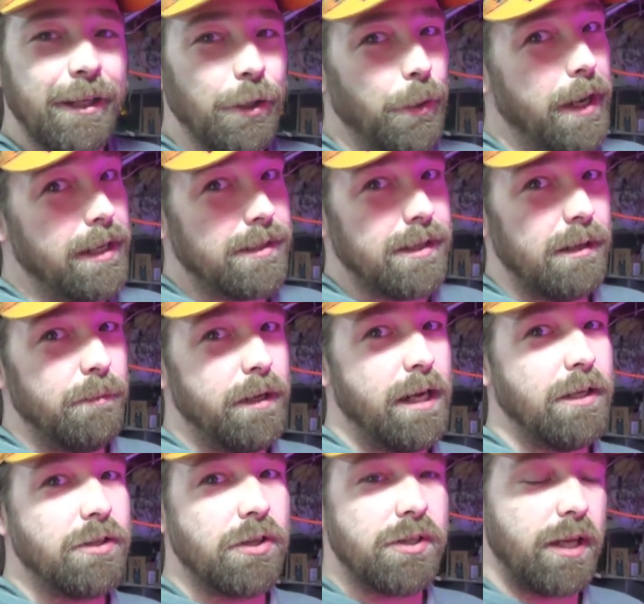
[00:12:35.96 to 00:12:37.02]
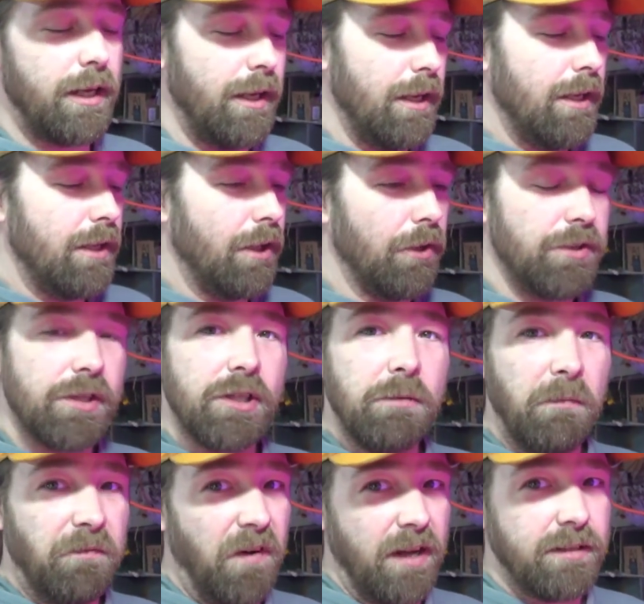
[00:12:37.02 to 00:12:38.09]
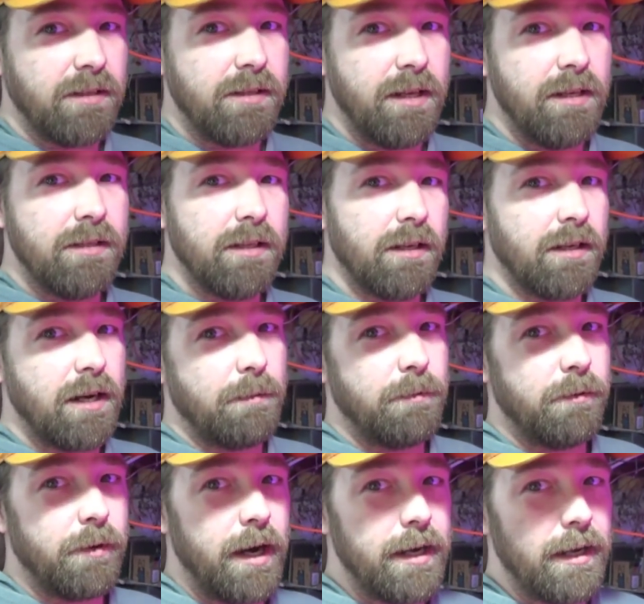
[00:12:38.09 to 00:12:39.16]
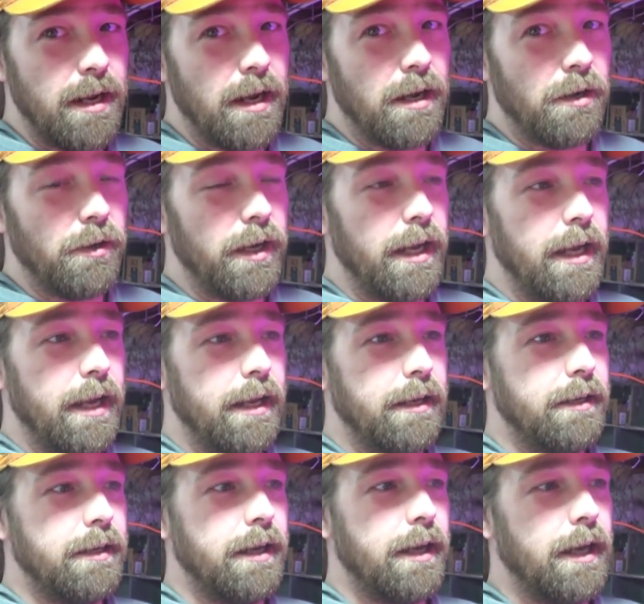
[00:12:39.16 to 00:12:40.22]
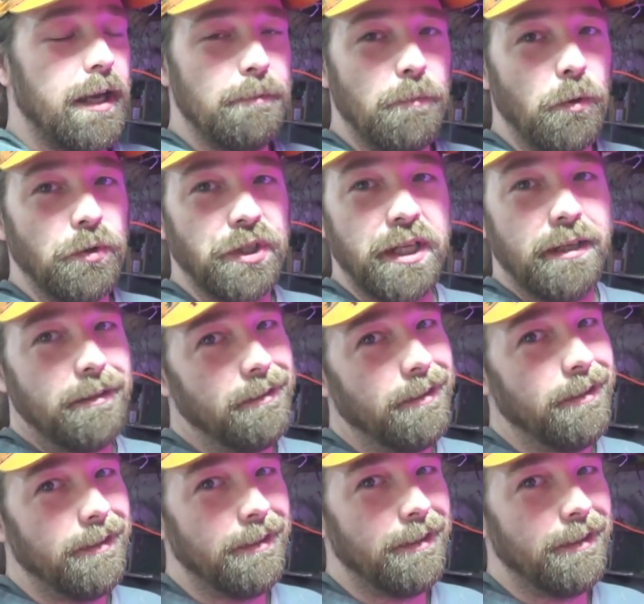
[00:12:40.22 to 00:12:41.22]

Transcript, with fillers: either way, it's going to be interesting. Those are some fun seeds that are coming right now, and uh, I'm only